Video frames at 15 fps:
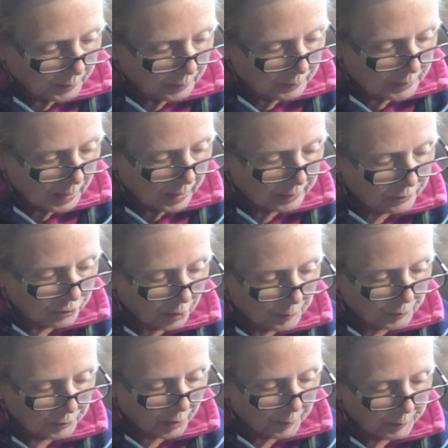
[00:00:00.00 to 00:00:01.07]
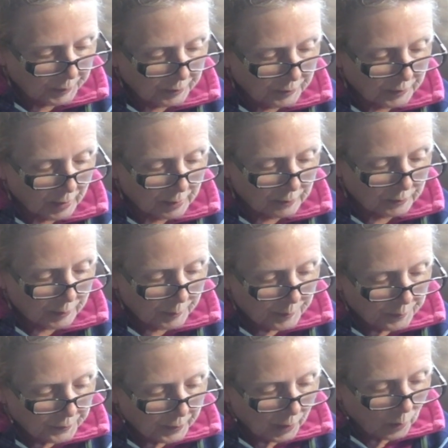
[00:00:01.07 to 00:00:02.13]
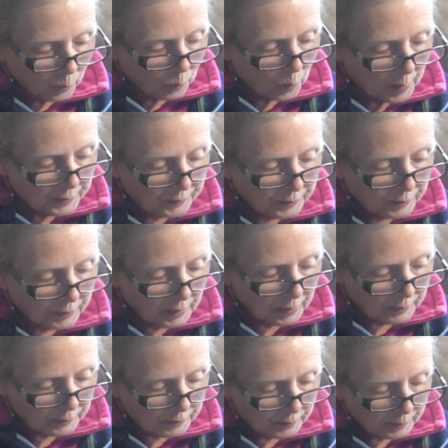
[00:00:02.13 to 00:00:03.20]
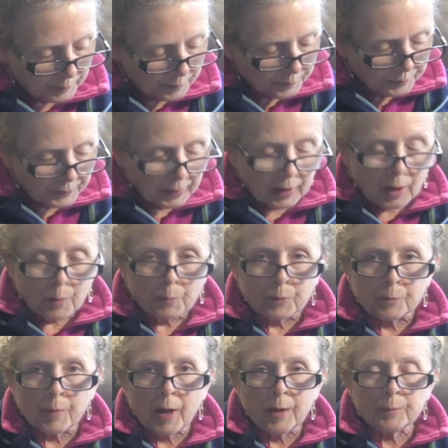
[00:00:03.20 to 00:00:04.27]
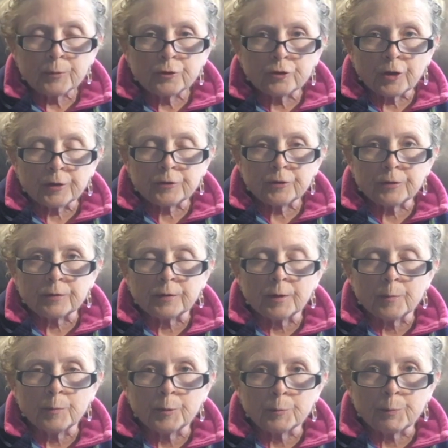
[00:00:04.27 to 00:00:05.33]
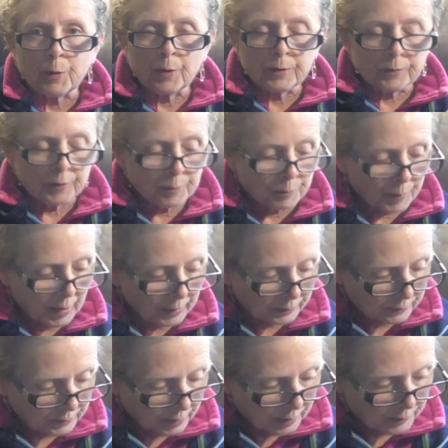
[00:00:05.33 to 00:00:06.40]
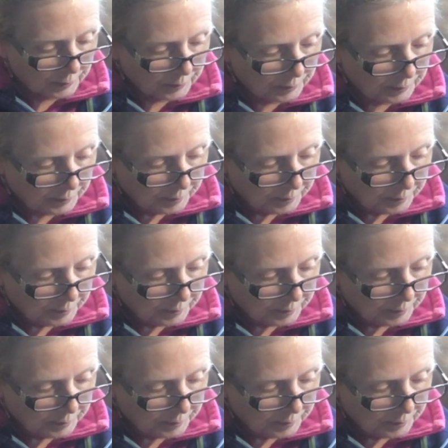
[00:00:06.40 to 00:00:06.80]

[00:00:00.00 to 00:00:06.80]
Dad jumps up and says, What's this? But Mom shushes him and pulls him back down.